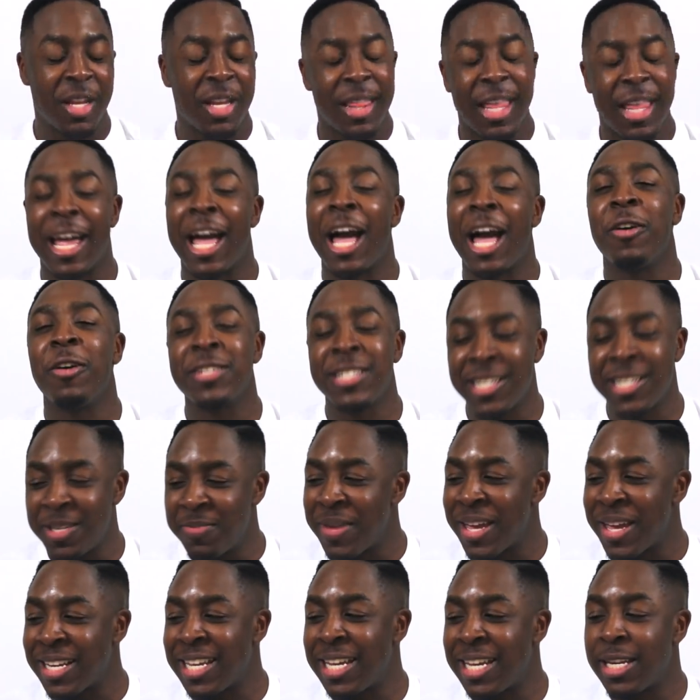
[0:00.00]
like I was
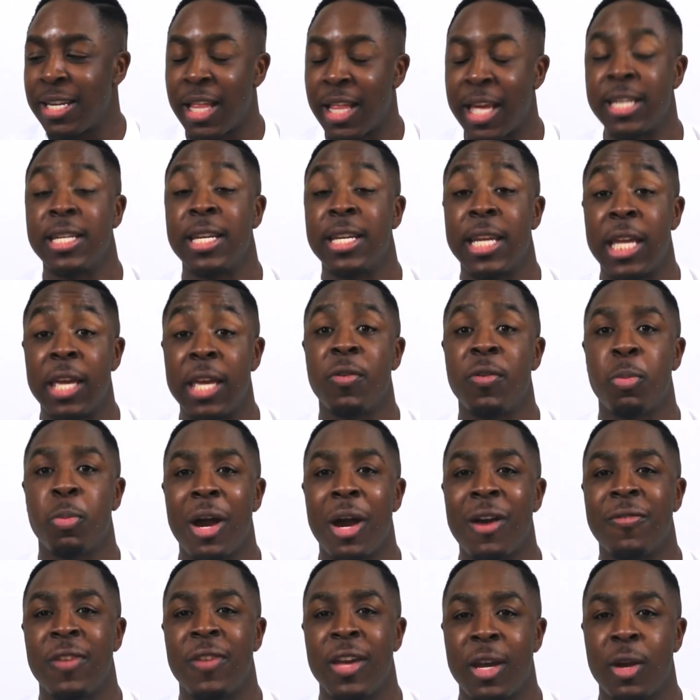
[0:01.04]
expecting like to give a
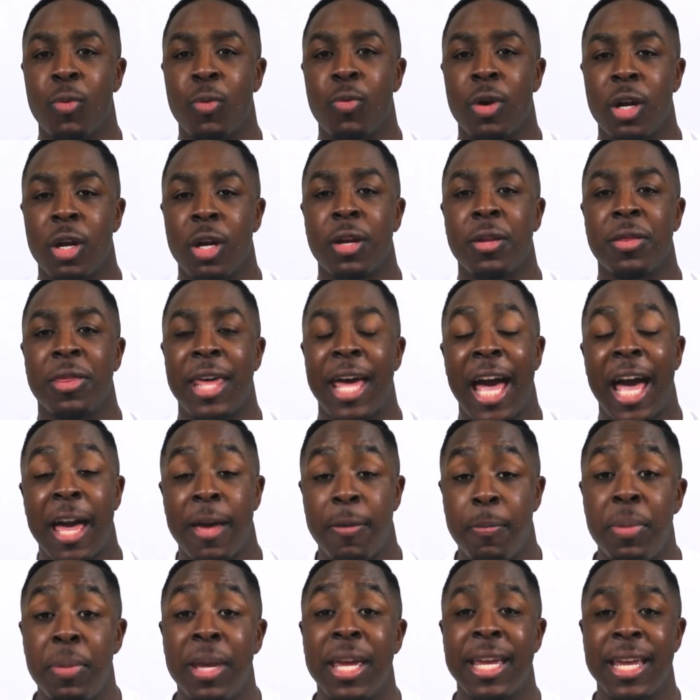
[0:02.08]
prophetic word that
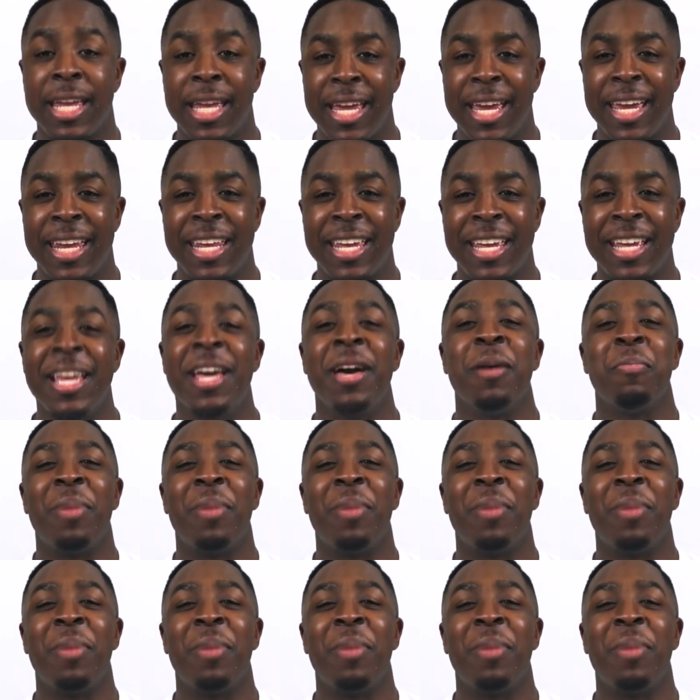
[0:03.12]
I've been getting,